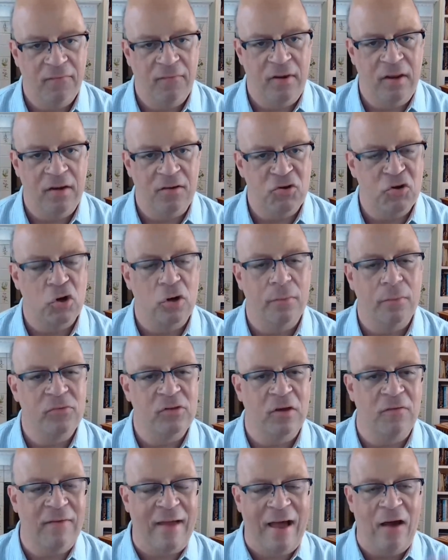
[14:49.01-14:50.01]
in terms
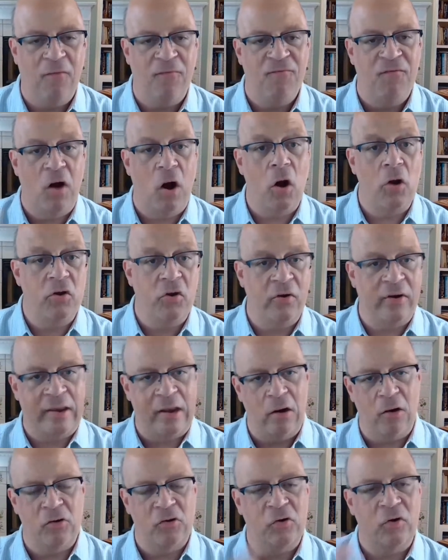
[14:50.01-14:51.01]
of how far your
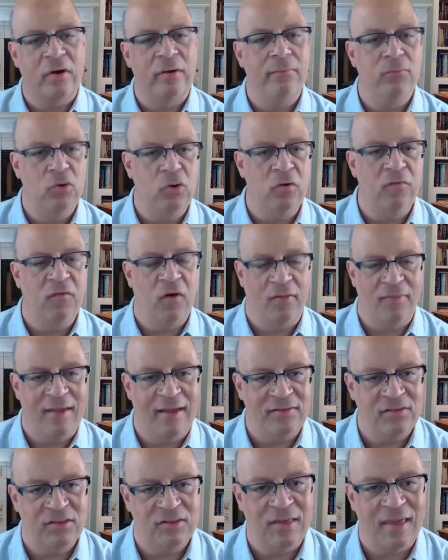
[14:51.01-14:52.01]
character can move on
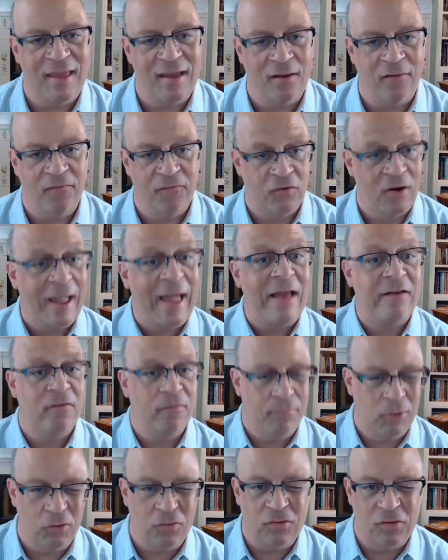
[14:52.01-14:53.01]
that scale, for
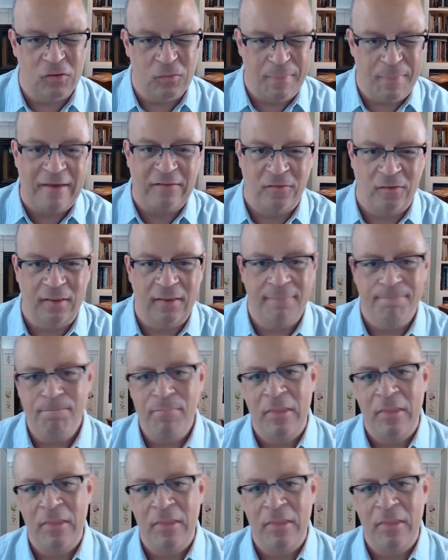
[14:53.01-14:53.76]
attributes especially?